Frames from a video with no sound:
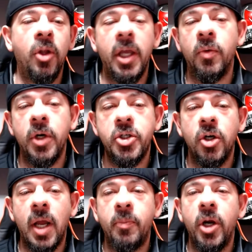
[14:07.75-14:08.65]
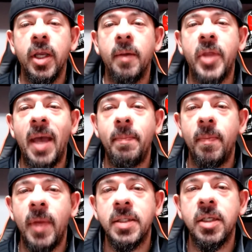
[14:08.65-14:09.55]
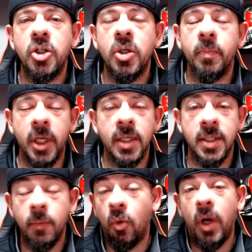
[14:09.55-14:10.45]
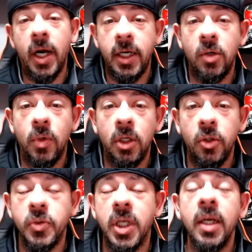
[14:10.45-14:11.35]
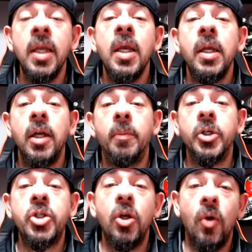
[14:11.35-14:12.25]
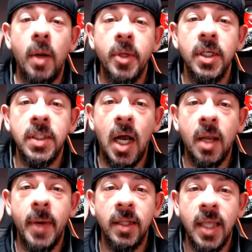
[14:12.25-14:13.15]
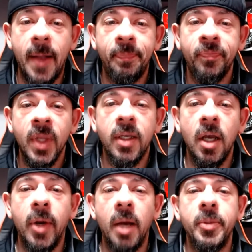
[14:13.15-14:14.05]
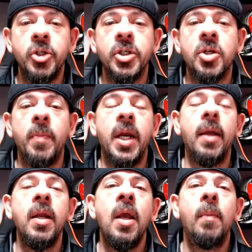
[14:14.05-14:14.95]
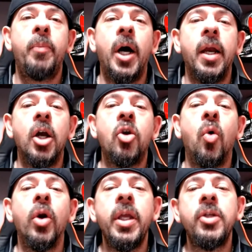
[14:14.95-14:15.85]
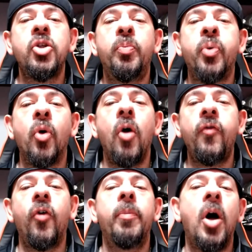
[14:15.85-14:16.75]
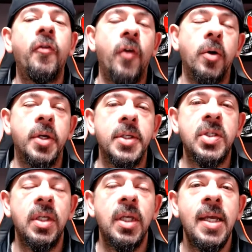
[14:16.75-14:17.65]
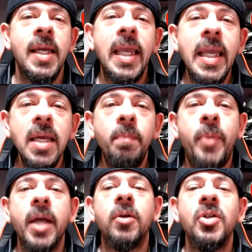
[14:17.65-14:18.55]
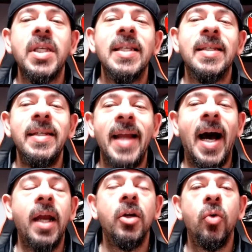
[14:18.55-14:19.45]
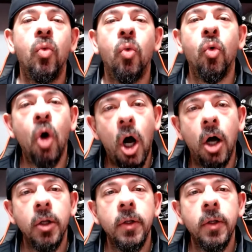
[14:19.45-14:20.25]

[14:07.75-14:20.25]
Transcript: And, Richard, I bring up that message because, number one, I didn't want to lose it. Number two, I'm going to talk about that coming up in just a minute. But according to Pro Football Focus, Ian Beckles is not wrong.